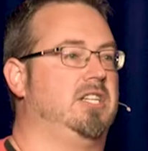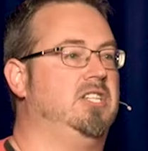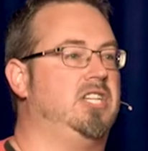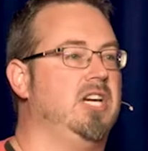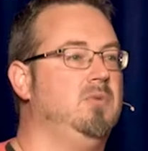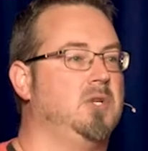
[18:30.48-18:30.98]
and
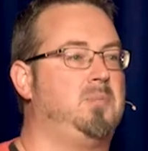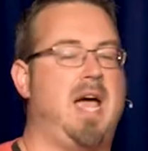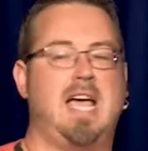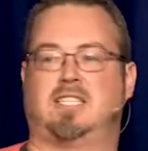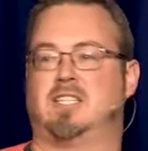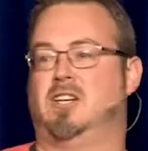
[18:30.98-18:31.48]
she was
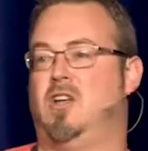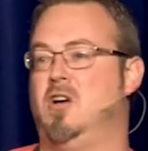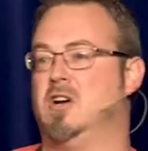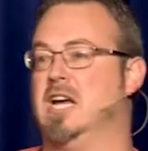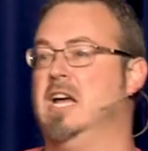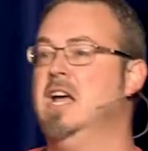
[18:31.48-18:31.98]
passing
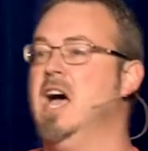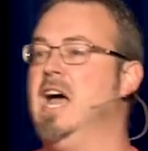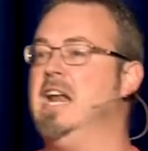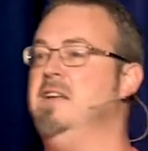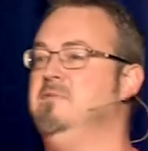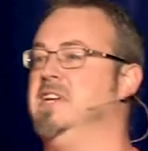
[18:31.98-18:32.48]
along
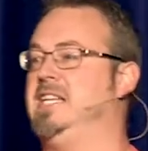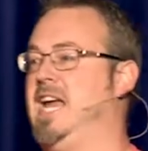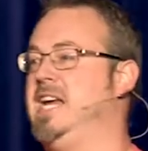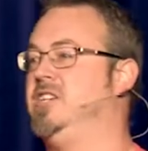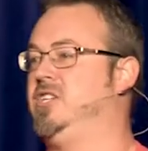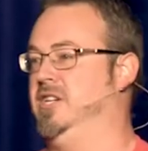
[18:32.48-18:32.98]
an
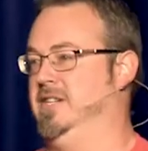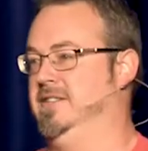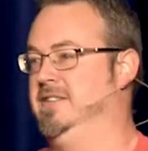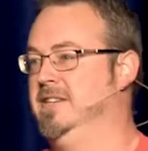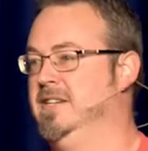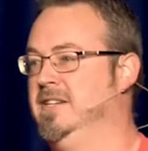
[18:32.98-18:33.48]
invitation
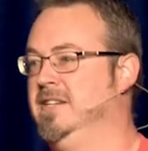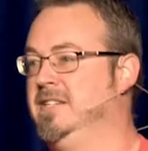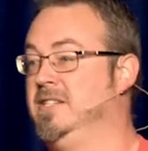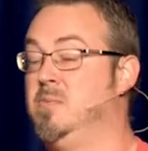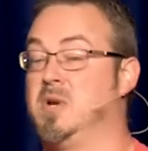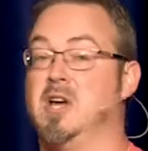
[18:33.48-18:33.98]

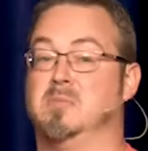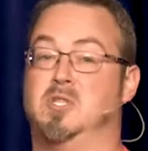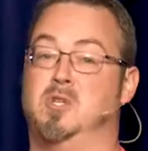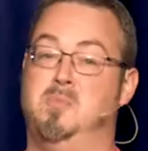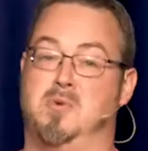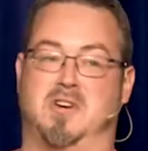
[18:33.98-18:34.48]
to become
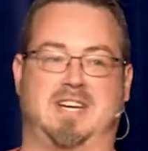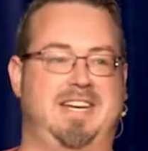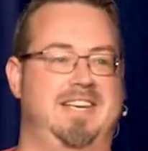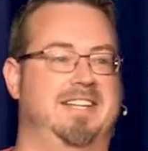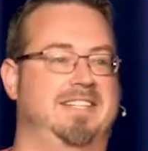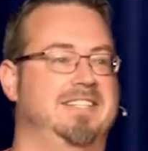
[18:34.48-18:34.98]
super
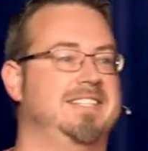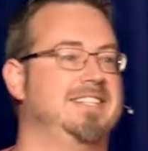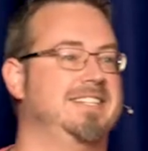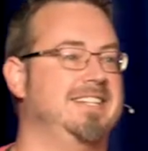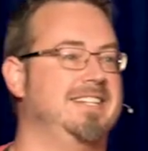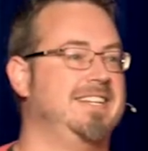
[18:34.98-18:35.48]
again.
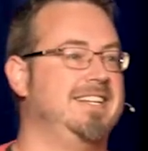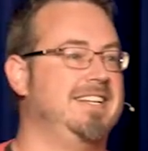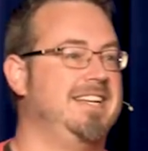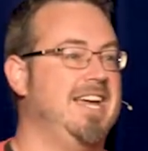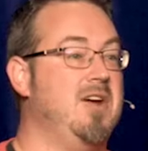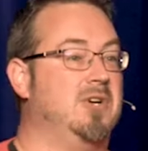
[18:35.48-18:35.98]

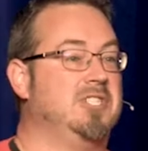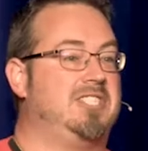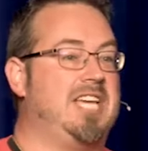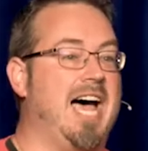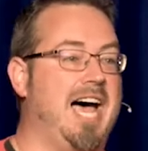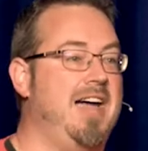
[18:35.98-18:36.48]
It was
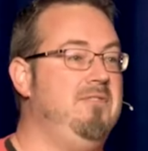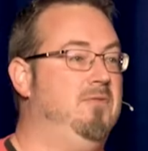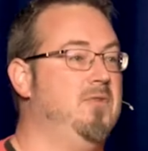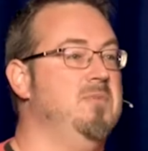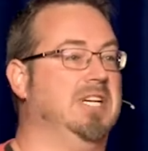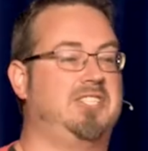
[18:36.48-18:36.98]
time
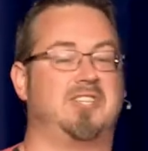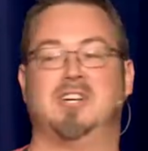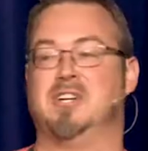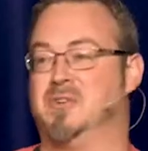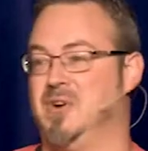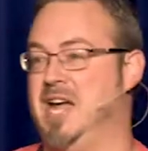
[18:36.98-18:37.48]
for Mr.
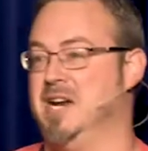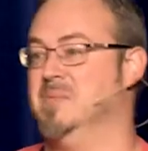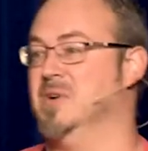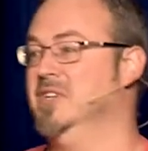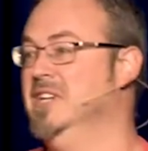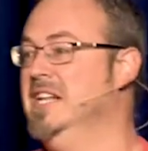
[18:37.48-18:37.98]

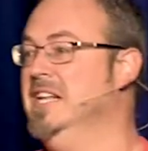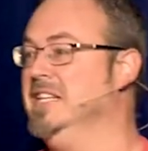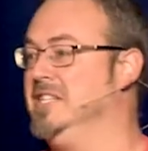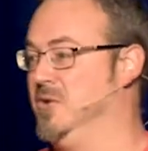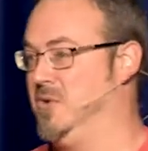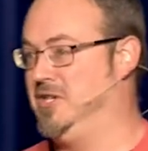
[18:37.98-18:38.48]
Incredible
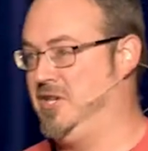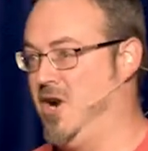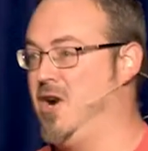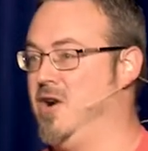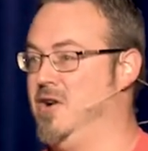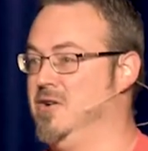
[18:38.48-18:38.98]
to
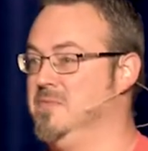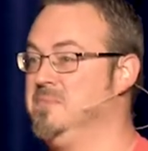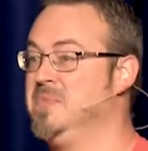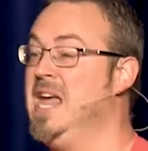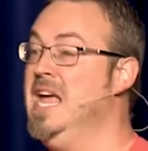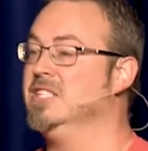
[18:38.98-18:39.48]
return.
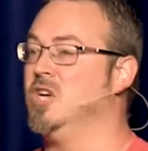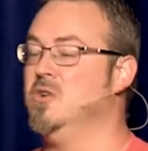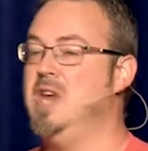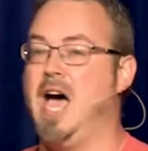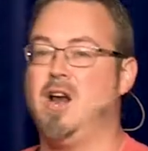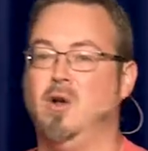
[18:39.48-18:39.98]
So
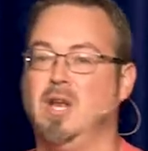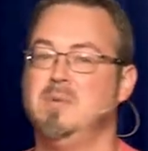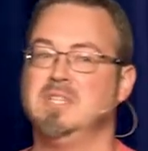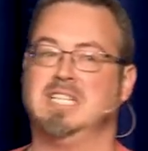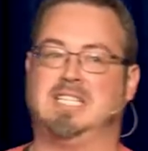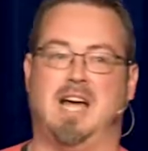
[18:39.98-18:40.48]
not only
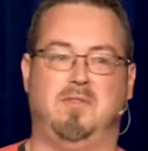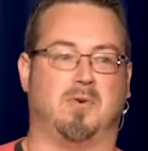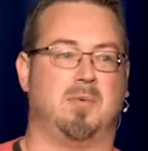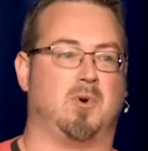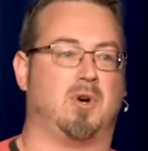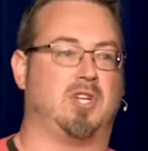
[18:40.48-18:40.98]
was it time for
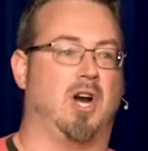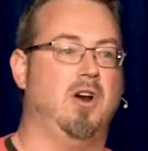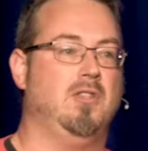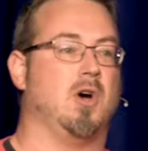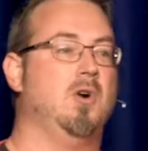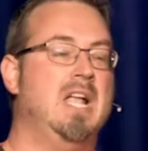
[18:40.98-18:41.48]
him to
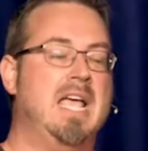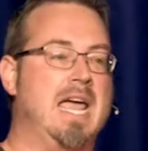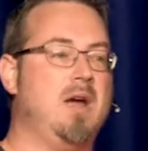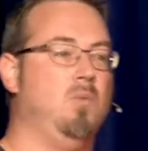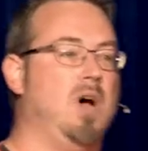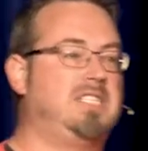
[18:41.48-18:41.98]
return, though,
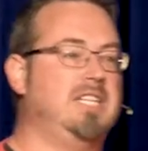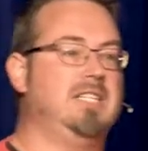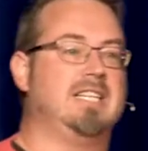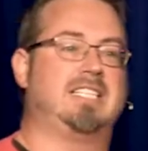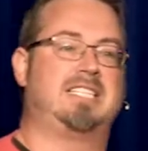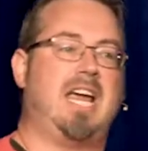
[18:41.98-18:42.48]
it wasn't
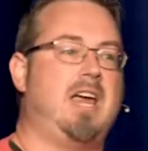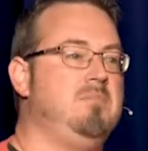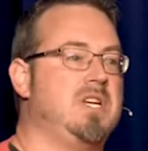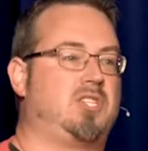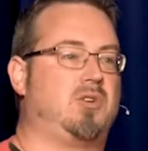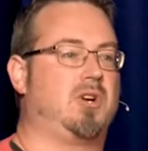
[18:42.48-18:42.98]
the same
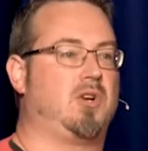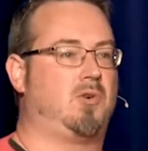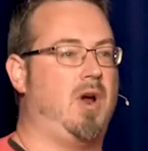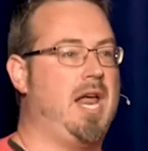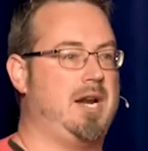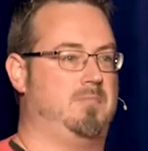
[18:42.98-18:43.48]
Mr.
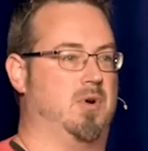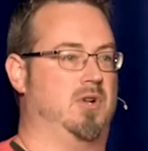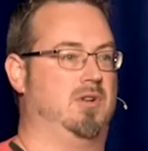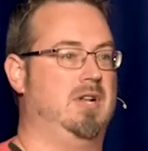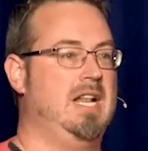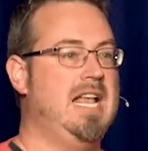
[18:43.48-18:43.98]
Incredible.
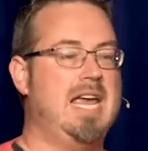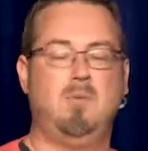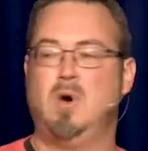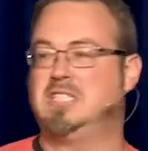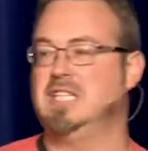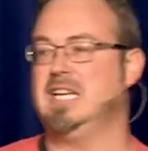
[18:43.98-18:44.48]
It
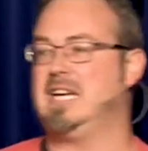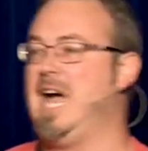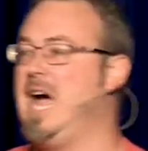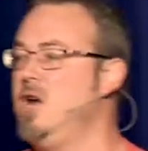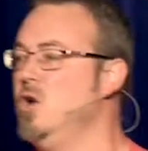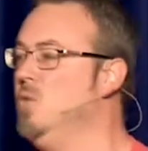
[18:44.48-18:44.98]
wasn't the
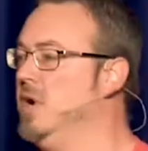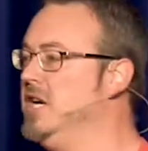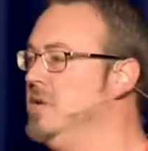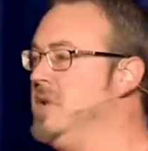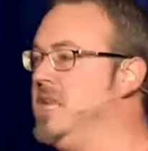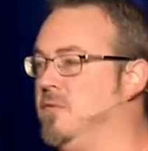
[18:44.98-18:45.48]
guy who wanted
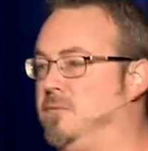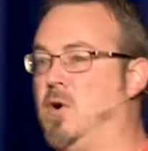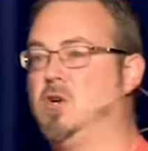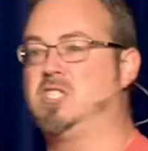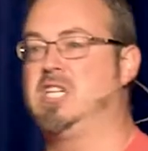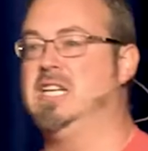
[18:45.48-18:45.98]
to be the
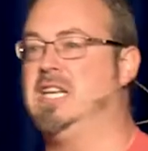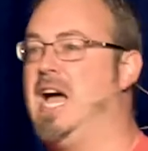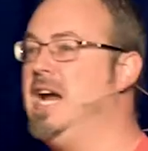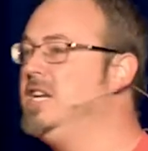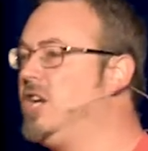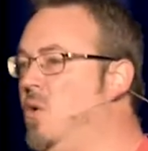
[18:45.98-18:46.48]
first in
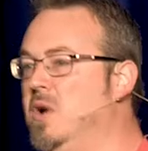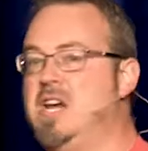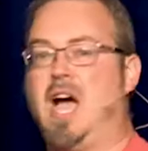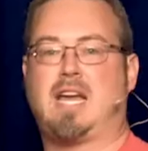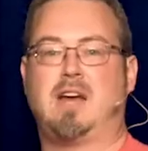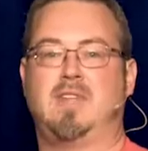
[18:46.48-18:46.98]
line to go and
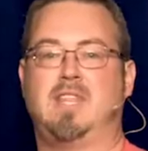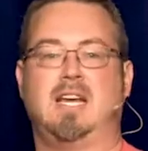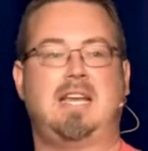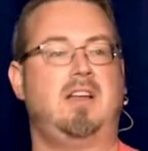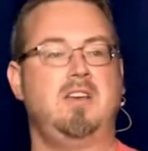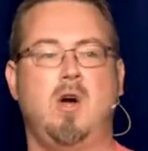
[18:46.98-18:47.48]
knock everything
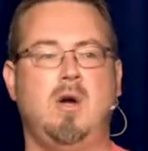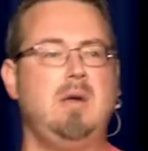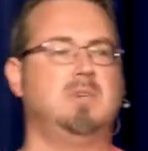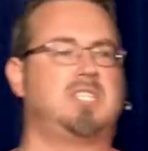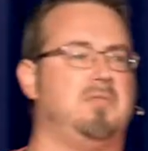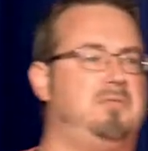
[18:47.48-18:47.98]
down. No, he was a